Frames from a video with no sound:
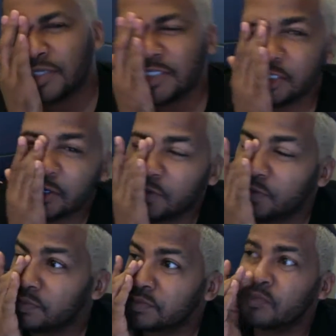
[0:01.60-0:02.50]
So,
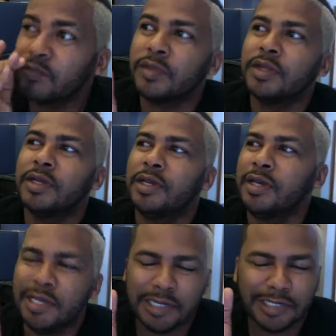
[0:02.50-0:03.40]

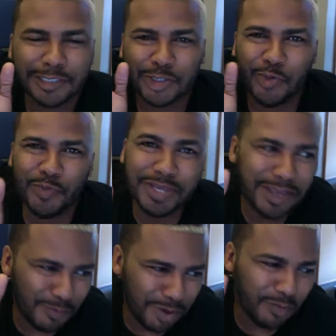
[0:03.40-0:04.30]
so
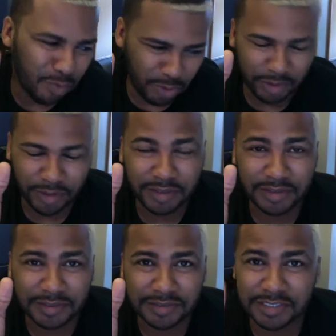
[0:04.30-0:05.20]
me and my boy
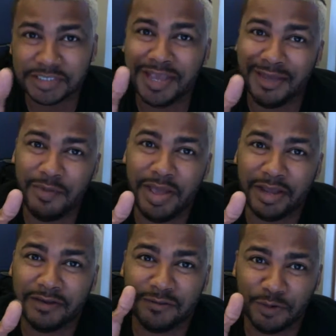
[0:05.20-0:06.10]
just came
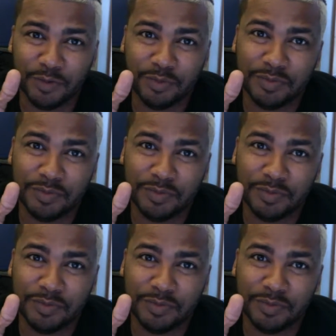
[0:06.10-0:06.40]
back from,